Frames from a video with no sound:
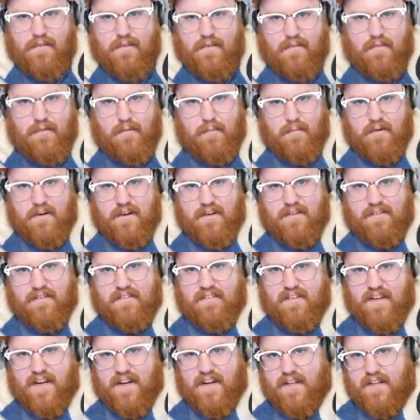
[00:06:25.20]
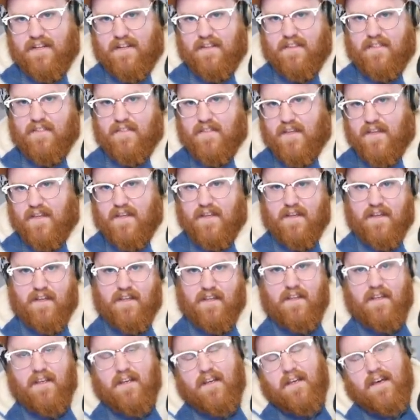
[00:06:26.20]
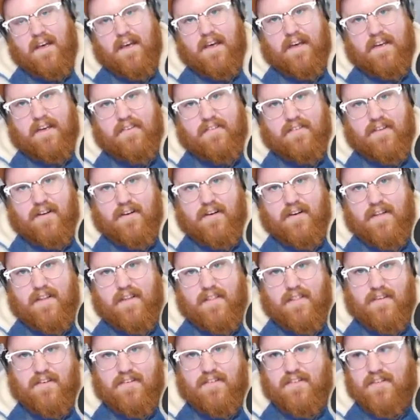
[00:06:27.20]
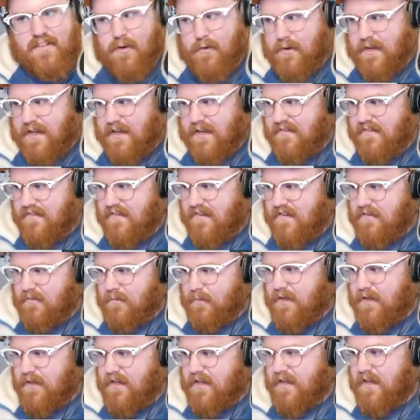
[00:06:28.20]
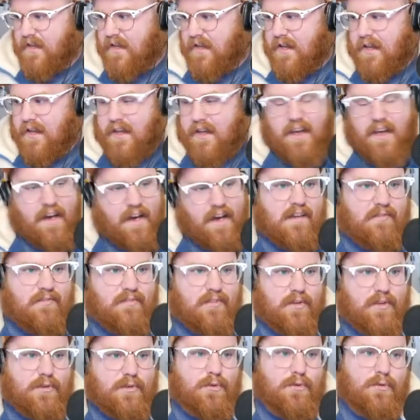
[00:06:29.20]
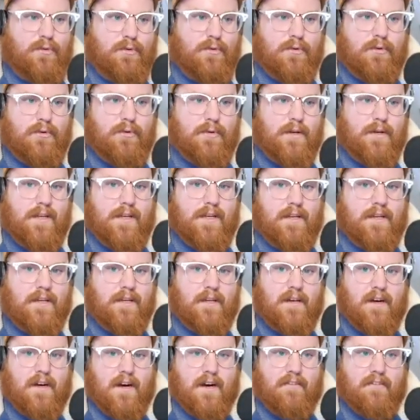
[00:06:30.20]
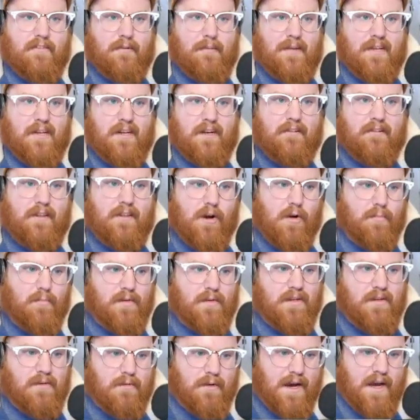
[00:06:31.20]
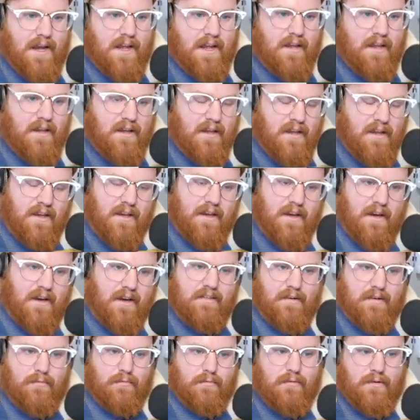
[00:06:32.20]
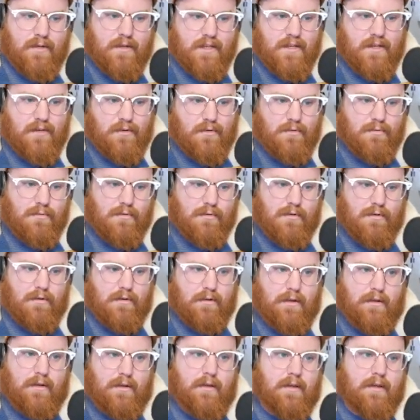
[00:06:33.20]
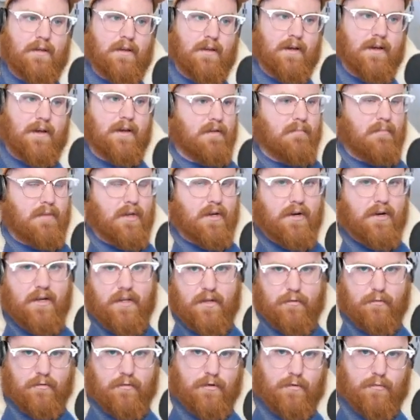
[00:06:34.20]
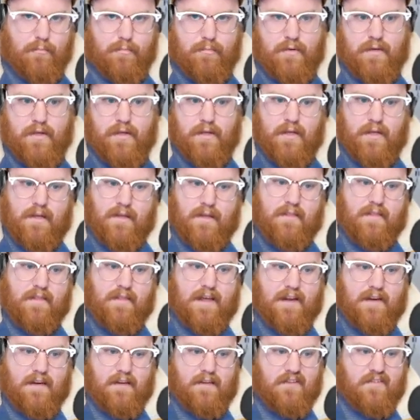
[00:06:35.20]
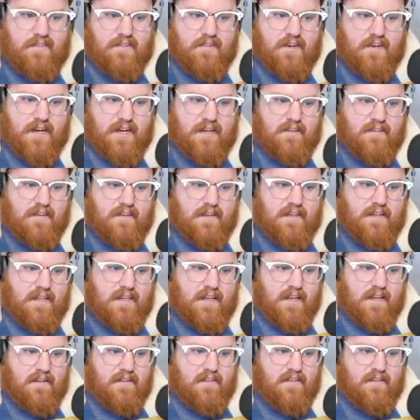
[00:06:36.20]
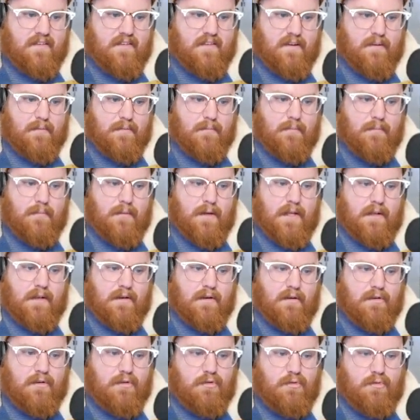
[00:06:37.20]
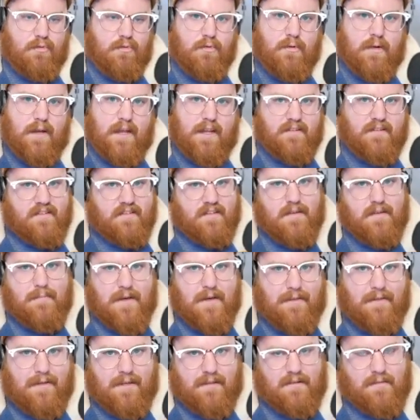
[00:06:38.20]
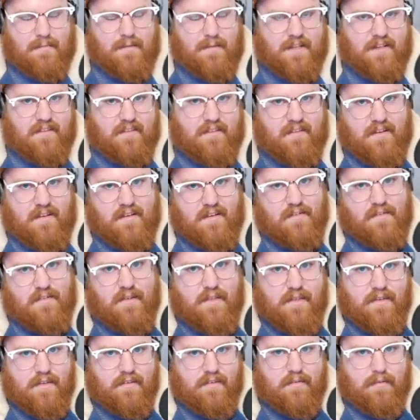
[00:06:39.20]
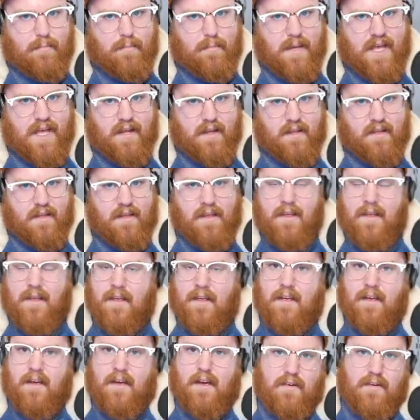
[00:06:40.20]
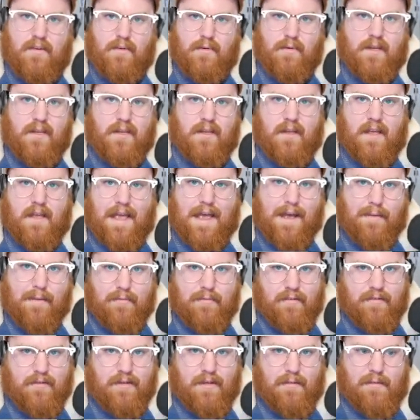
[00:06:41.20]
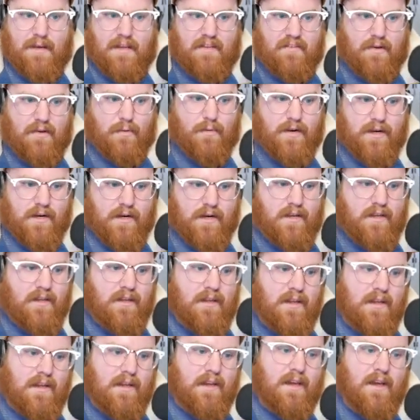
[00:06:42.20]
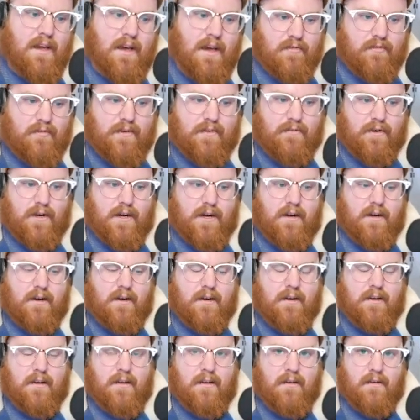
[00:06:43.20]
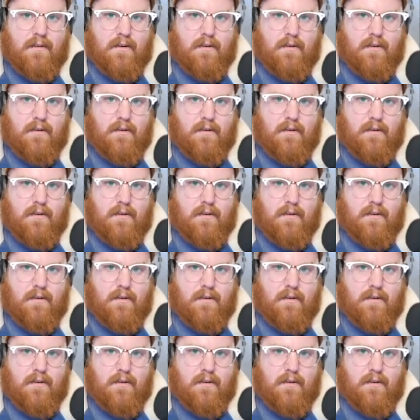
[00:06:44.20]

was a super exciting thing I saw in the showcase this week. If you are familiar with OpenUI, it's a really cool community group that is trying to get some new HTML elements into the spec. They're doing absolutely amazing work. If you've ever